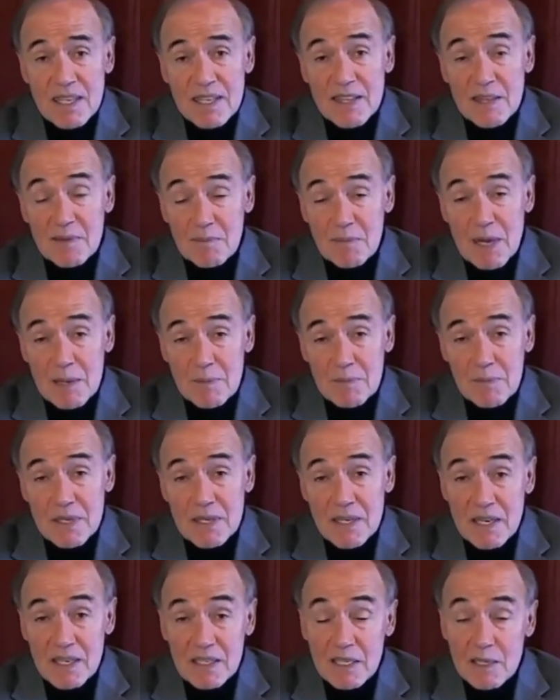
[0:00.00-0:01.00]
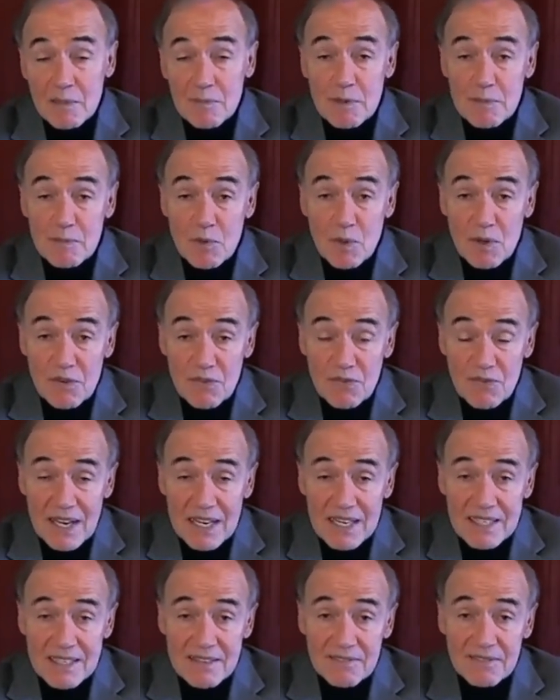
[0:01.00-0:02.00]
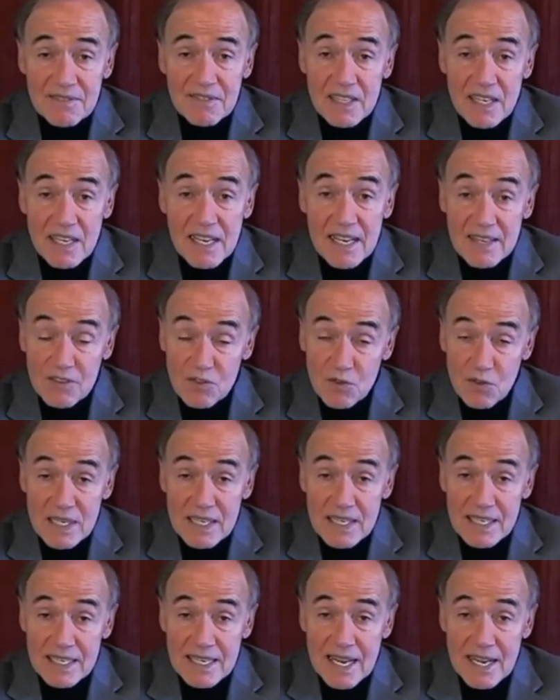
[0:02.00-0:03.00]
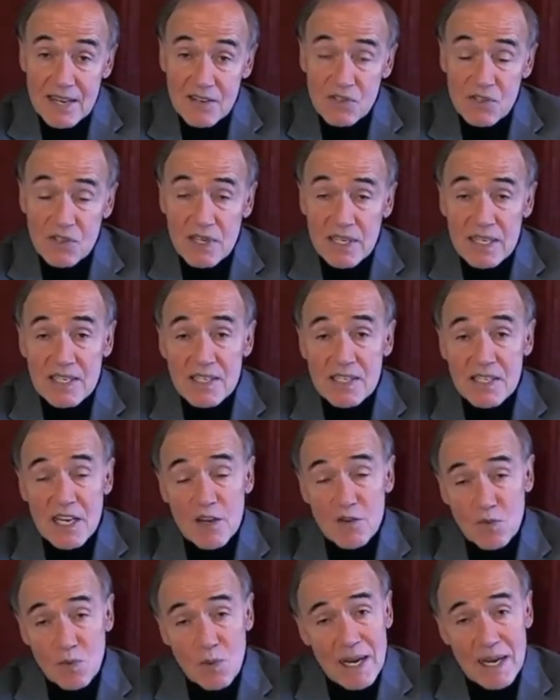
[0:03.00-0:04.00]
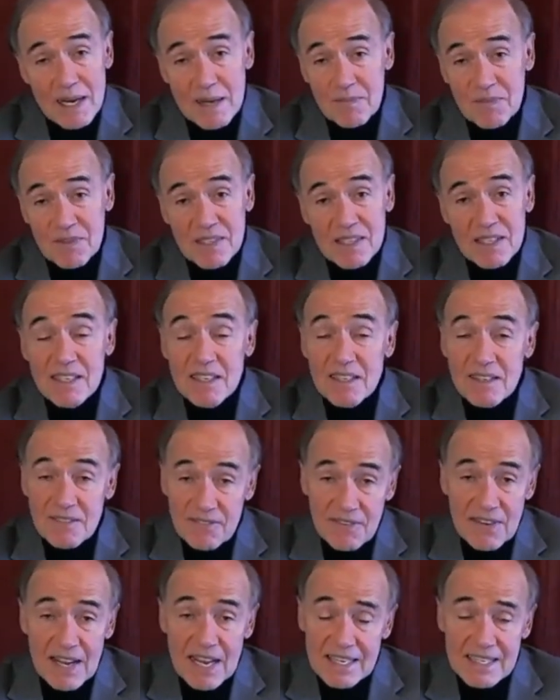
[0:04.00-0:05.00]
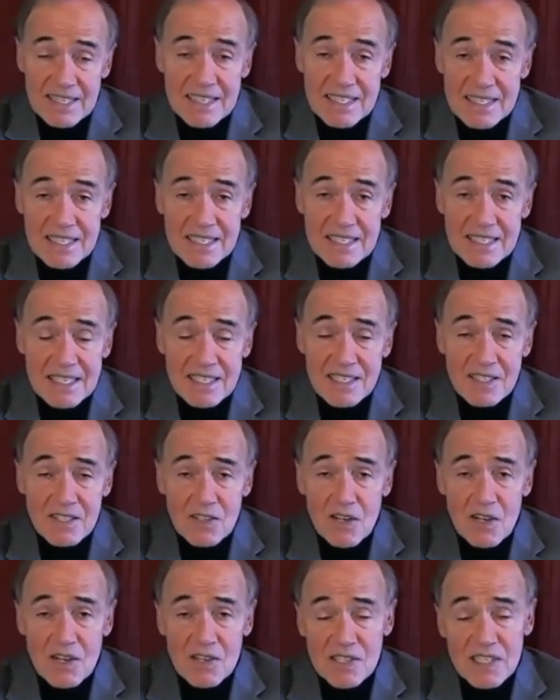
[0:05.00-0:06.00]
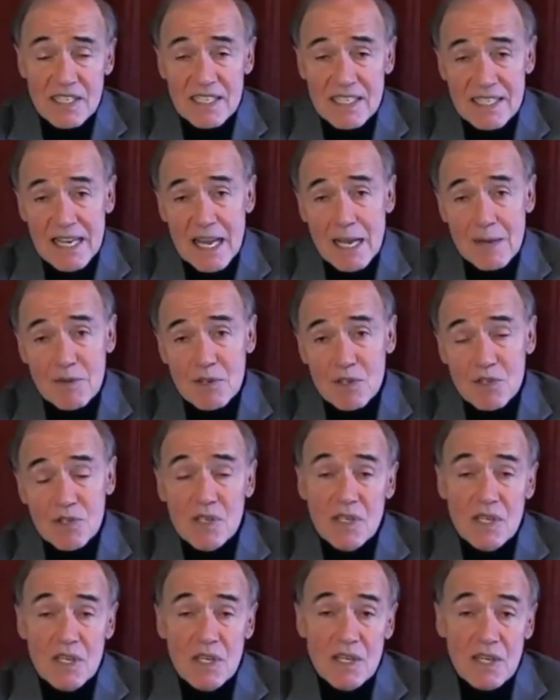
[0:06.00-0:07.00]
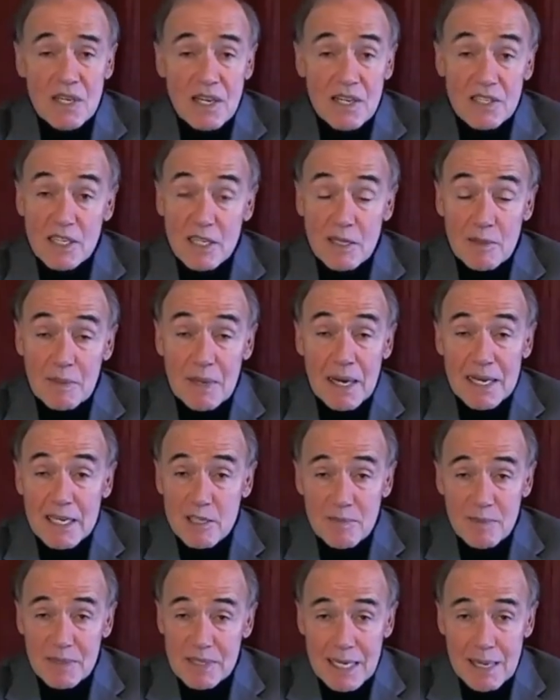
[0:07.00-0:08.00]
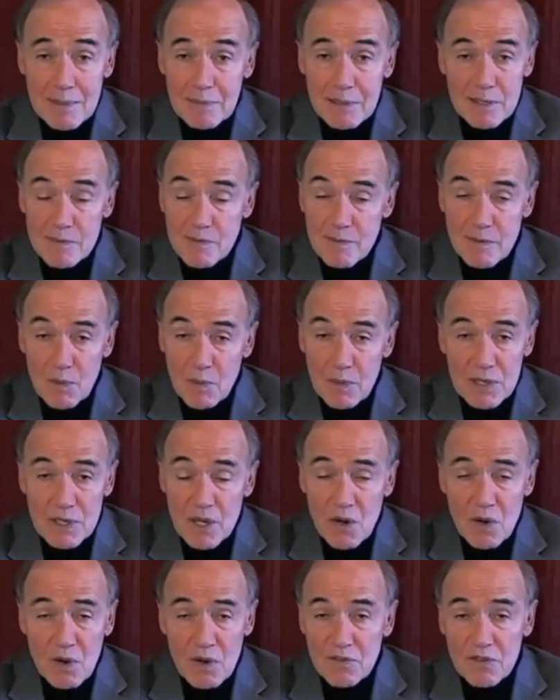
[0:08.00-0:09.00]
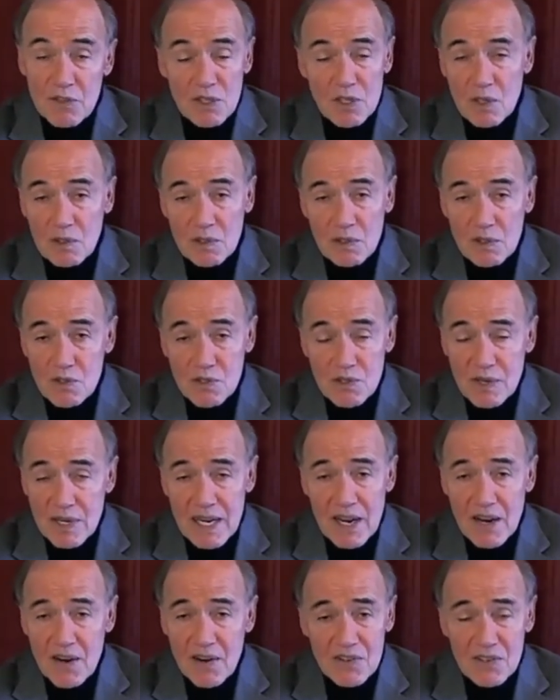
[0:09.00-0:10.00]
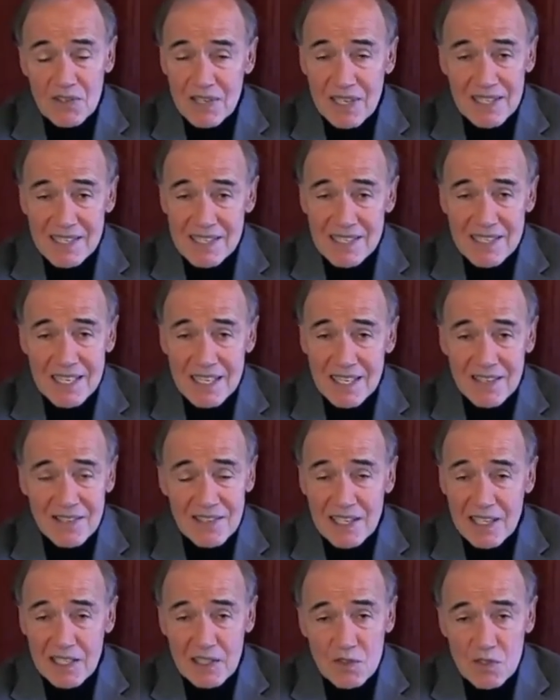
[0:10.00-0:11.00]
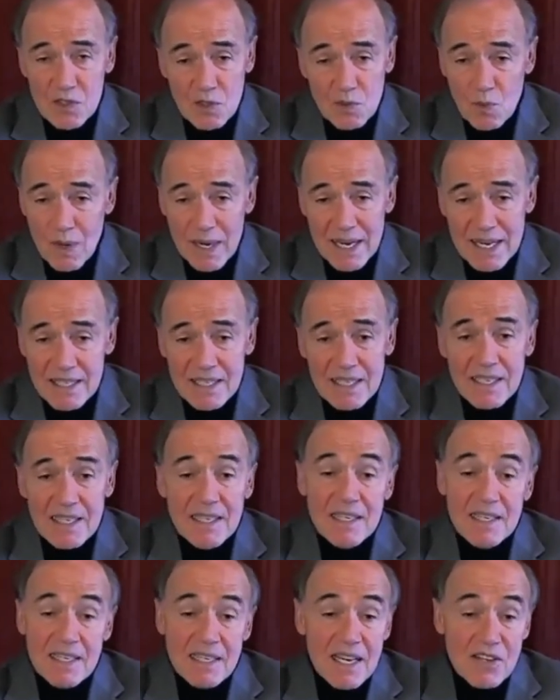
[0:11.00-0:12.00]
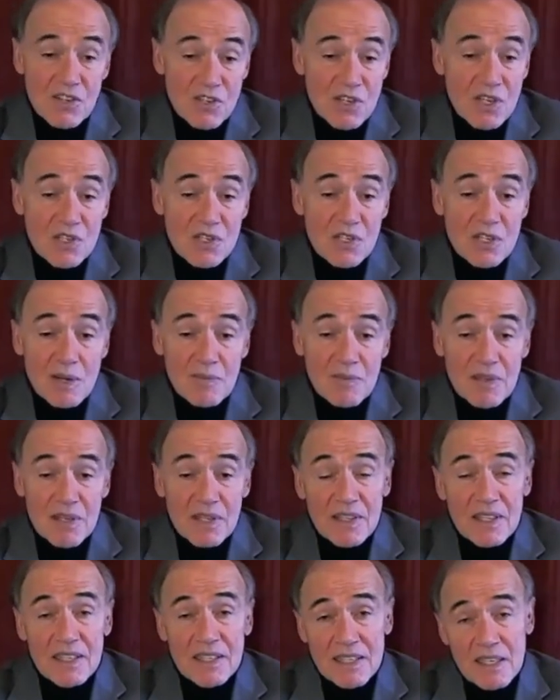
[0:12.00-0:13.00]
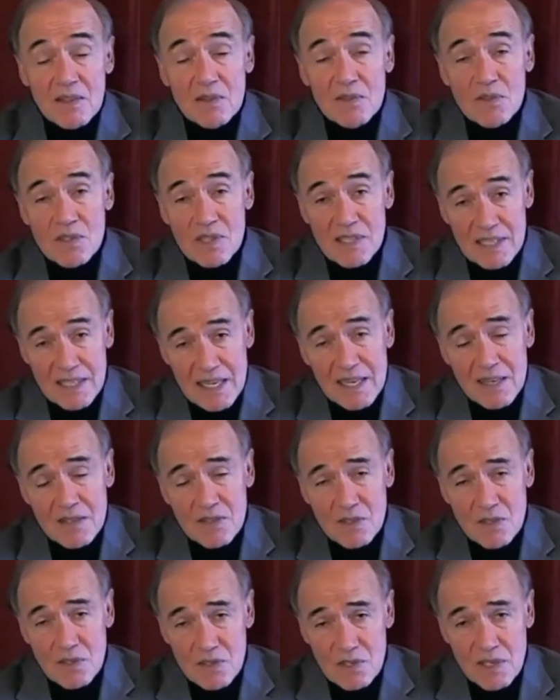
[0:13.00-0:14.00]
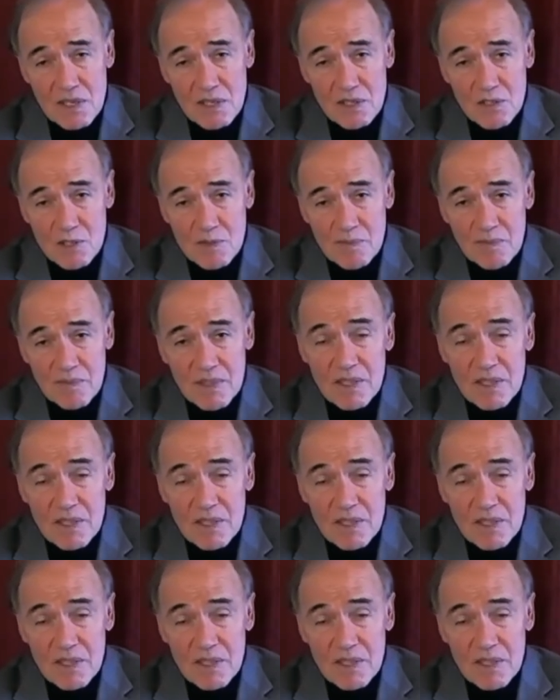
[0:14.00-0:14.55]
that might be a little bit more effective in treating cancer in a safe way. Fact is, it doesn't cause any damage uh, to the body's metabolism that we know of. You don't lose your hair, you're not sick, you're not losing weight. It's just something that kills the cancer cells.